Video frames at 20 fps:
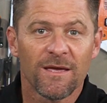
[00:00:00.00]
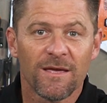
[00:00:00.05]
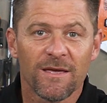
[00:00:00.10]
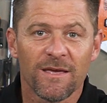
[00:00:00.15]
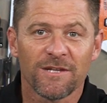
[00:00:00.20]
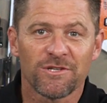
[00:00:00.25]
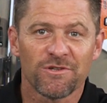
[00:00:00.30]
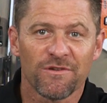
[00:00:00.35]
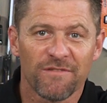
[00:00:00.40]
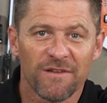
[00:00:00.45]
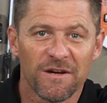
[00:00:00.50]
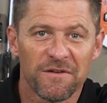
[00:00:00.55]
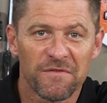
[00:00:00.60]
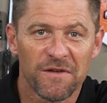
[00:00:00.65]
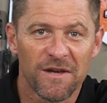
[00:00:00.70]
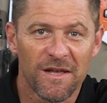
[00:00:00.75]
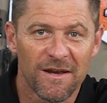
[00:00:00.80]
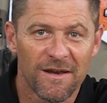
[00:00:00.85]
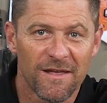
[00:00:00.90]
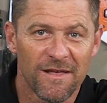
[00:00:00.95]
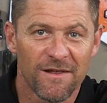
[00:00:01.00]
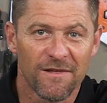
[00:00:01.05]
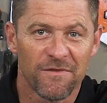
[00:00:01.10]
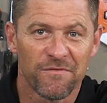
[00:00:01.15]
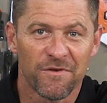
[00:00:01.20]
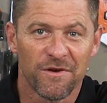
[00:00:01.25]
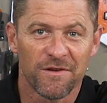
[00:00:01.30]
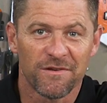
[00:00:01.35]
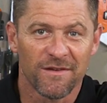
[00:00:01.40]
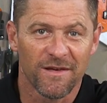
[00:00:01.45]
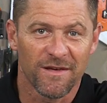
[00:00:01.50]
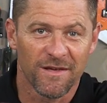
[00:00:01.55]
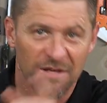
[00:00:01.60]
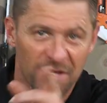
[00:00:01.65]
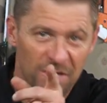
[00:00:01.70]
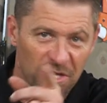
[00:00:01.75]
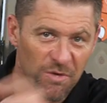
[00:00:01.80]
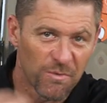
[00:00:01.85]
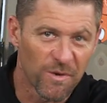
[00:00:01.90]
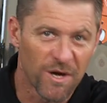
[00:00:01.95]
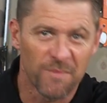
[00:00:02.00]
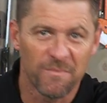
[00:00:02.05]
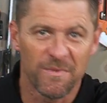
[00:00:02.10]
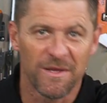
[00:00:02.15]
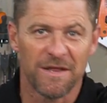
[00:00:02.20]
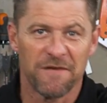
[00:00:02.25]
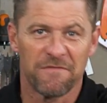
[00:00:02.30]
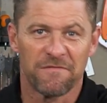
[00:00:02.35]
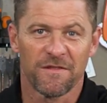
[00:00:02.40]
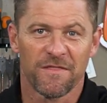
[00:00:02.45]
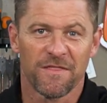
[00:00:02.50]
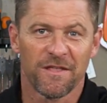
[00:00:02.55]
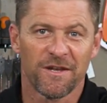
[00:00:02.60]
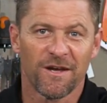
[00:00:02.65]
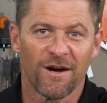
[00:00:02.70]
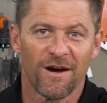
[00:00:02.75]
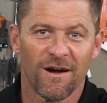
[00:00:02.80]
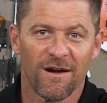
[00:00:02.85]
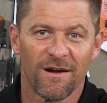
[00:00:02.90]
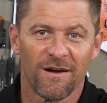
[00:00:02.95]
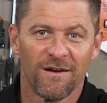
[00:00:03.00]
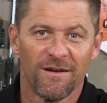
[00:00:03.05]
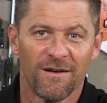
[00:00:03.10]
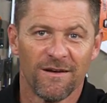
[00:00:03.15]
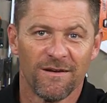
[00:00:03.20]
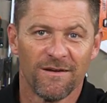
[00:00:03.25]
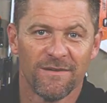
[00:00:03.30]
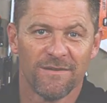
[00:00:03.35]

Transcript: Get yourself a Lalela inverter. You won't be left in the dark.